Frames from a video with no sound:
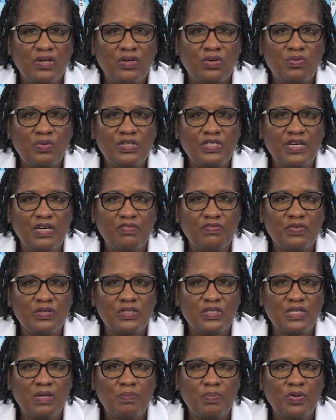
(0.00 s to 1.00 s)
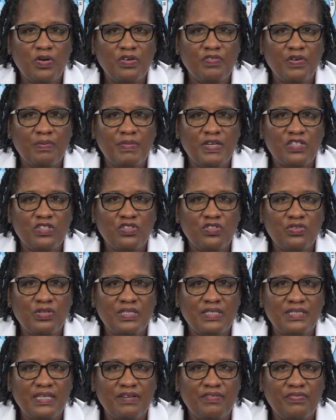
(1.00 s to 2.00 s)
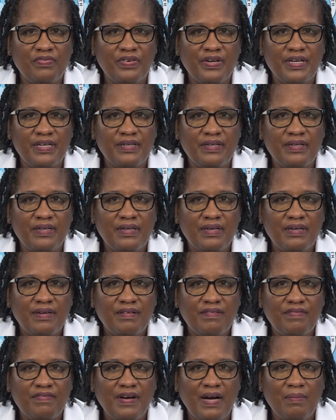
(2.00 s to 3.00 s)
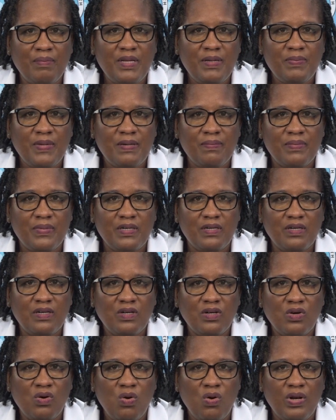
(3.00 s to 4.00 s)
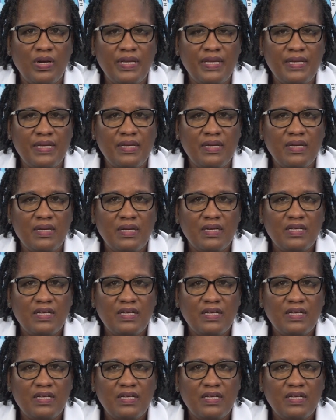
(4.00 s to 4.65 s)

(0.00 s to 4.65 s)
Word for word: Reach out for support from a trusted friend, family member, colleague,